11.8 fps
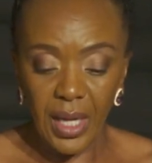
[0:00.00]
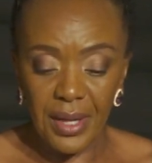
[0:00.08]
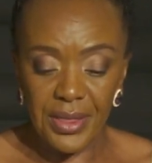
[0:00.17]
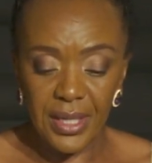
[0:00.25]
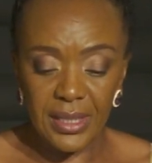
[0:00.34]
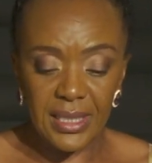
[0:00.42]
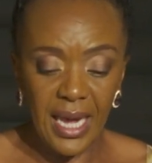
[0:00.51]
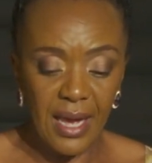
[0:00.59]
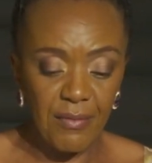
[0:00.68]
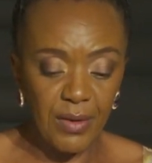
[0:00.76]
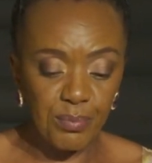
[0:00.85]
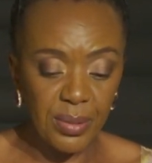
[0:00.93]
I think they
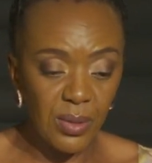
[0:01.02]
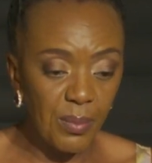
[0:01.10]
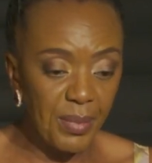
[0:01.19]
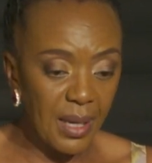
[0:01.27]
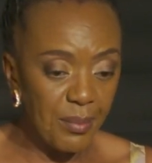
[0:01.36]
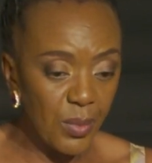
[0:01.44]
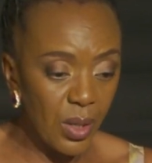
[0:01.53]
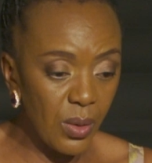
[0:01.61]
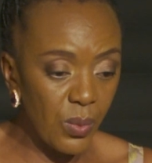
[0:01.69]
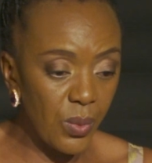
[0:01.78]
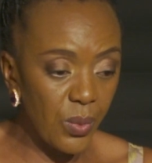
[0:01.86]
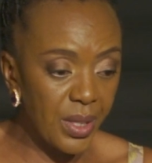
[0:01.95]
have a problem
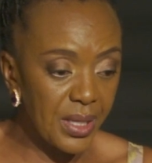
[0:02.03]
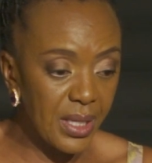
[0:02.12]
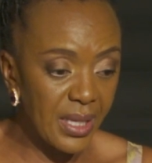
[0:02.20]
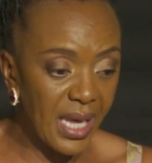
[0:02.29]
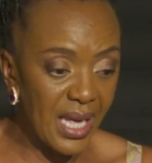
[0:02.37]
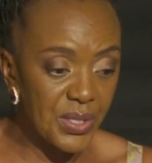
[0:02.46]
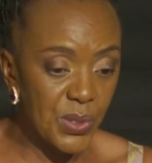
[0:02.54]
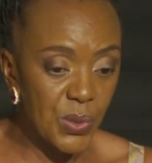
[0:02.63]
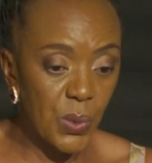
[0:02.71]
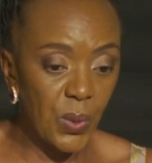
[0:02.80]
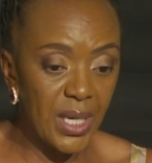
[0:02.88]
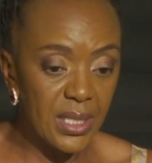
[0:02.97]
with their
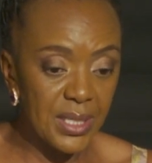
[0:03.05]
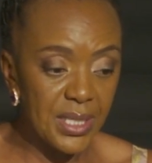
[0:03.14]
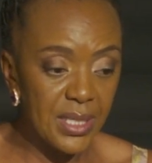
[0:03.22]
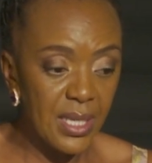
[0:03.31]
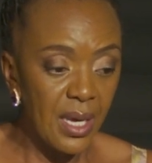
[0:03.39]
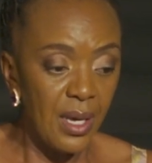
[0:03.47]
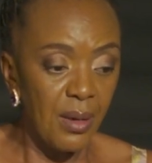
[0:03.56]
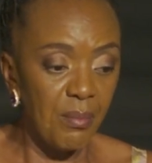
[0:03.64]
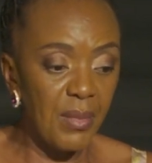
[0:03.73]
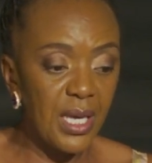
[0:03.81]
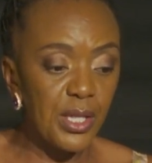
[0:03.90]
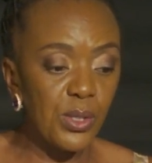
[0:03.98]
screens.
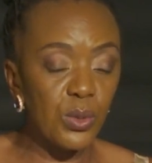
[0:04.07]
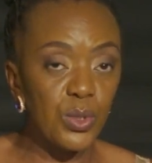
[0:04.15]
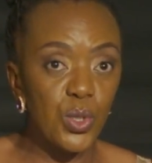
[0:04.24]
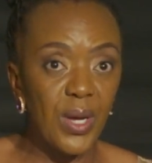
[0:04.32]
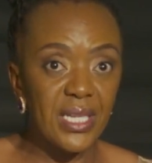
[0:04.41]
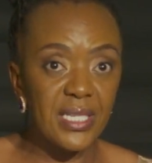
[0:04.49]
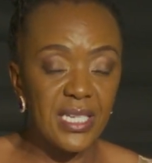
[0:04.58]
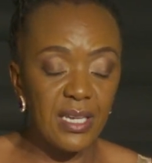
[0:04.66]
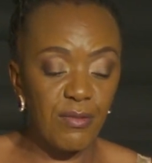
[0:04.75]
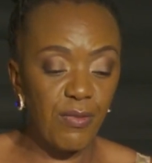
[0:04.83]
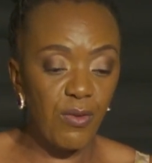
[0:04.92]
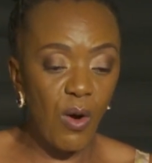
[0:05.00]
Matthew
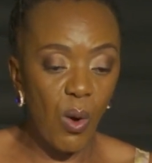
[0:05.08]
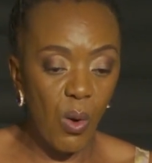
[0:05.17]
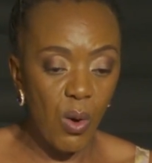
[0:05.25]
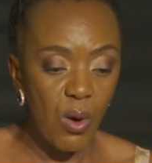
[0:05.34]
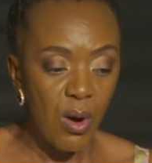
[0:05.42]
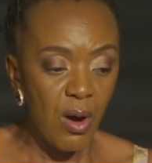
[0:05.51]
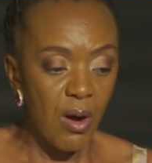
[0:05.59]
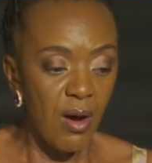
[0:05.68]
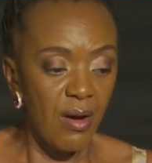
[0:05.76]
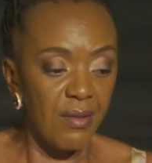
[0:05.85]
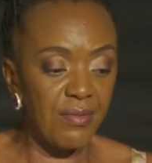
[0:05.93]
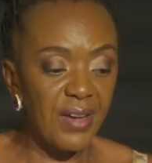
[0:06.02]
24,
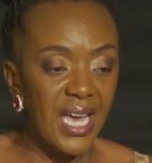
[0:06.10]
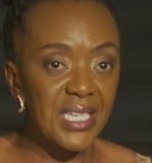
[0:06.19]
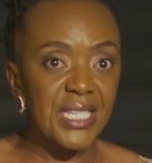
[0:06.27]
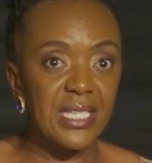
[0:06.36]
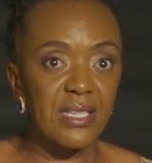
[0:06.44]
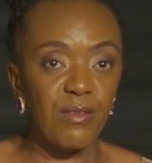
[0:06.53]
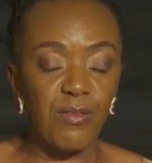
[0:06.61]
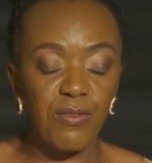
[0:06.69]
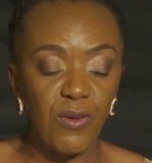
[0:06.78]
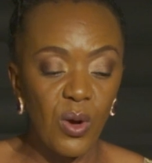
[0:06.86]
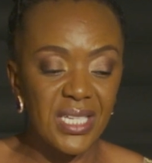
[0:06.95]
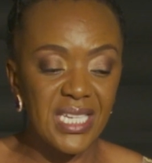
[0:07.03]
verse
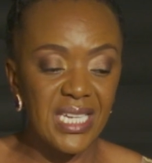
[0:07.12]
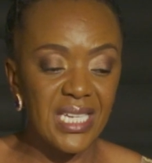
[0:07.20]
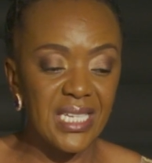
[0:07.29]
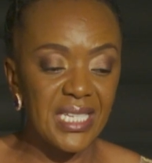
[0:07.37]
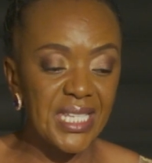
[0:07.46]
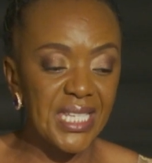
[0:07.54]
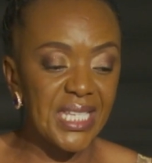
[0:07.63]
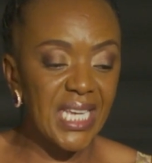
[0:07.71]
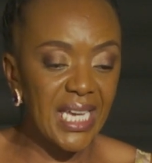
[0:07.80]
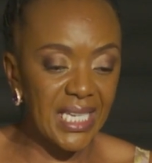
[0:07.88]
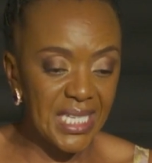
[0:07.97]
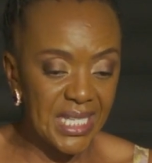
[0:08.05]

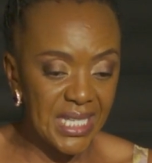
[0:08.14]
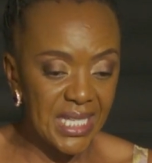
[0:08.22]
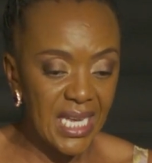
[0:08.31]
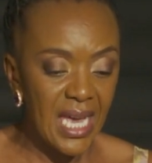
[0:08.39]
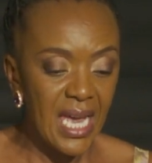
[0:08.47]
46.